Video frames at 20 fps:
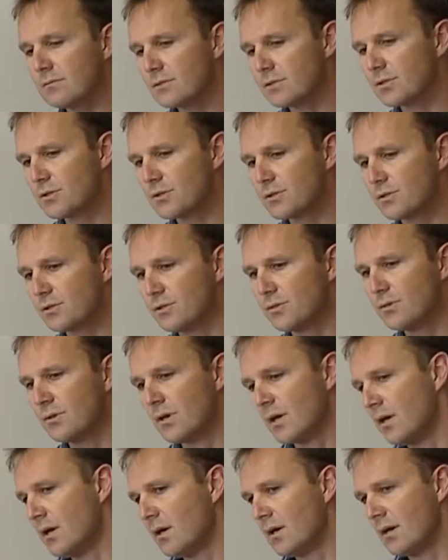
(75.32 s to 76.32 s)
to
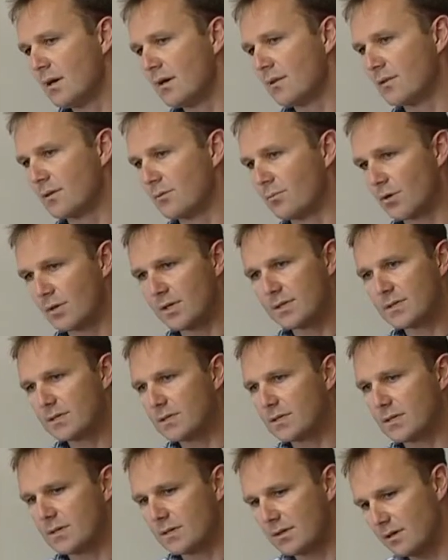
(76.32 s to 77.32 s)
the breast
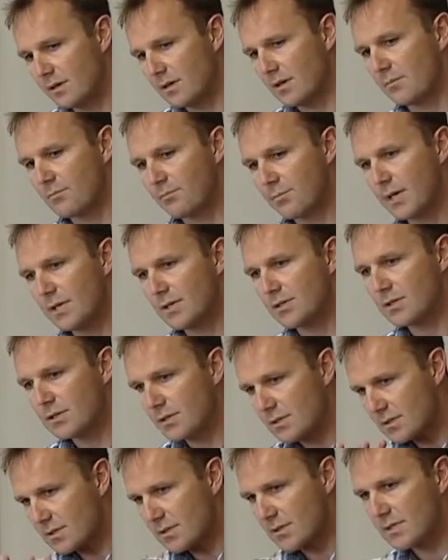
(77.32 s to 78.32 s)
in a
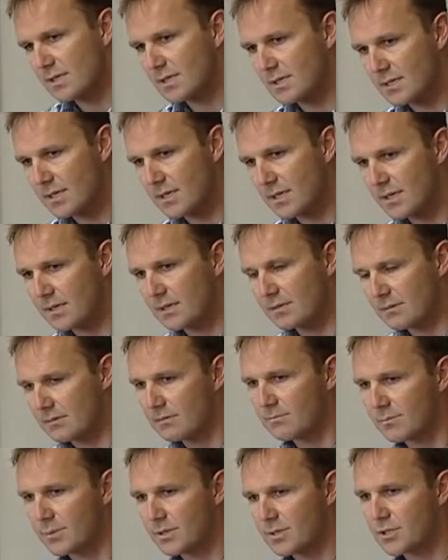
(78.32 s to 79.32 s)
pendulously state
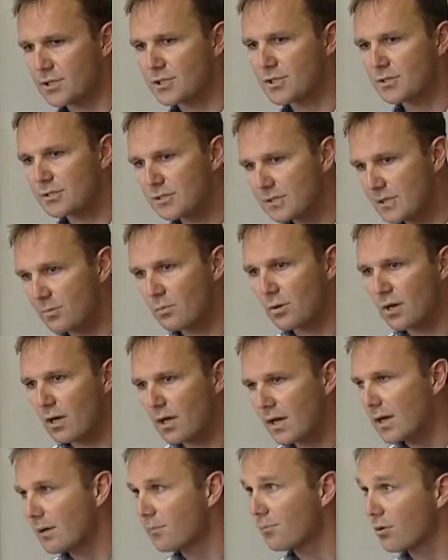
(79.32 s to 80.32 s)
position, someone
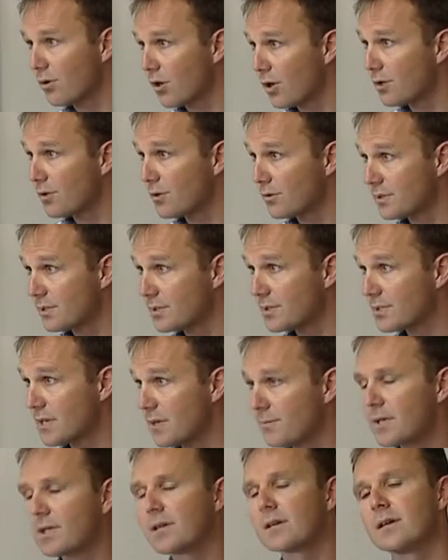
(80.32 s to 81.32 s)
lying prone on their
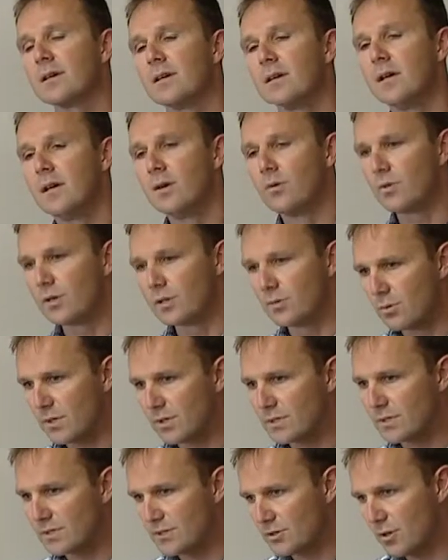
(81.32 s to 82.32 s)
stomach where the
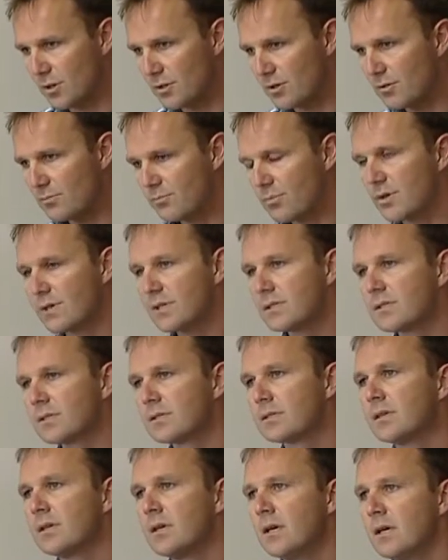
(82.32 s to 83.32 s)
breast is not
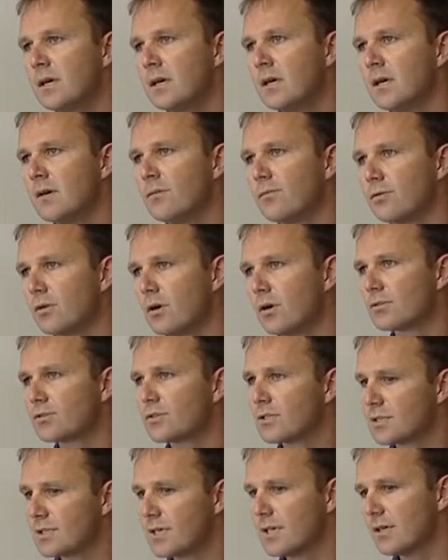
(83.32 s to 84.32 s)
compressed. For
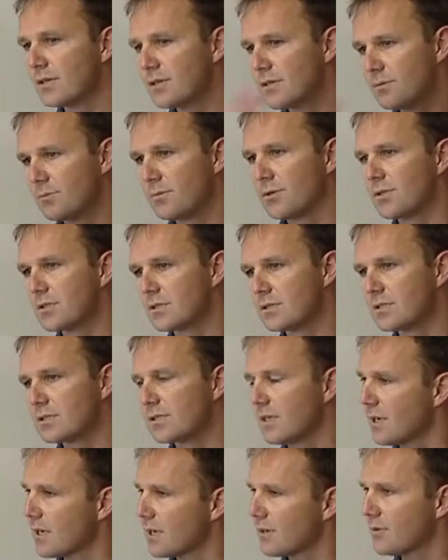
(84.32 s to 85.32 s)
ultrasound, the person is
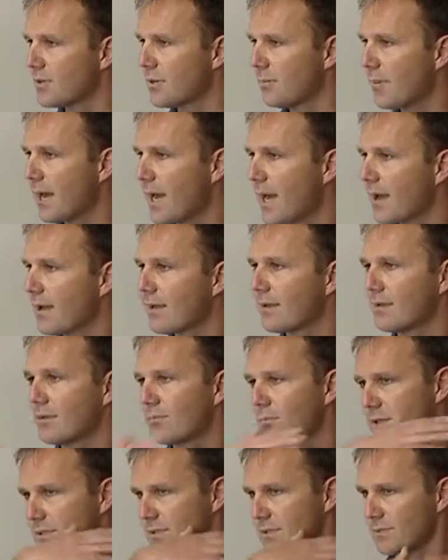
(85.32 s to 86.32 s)
lying on their back and the
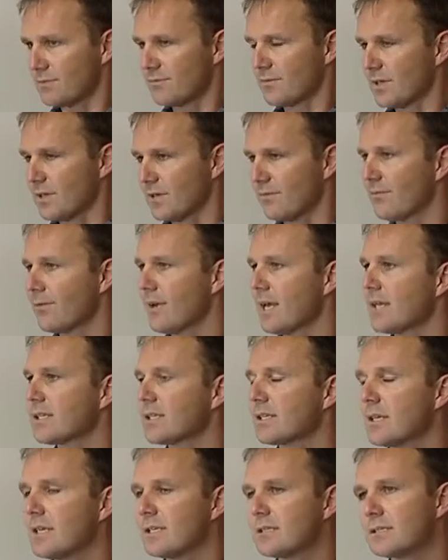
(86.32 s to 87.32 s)
breast is fairly flat
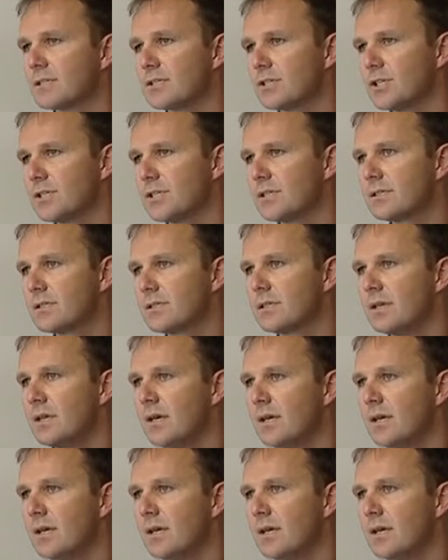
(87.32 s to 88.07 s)
against the chest.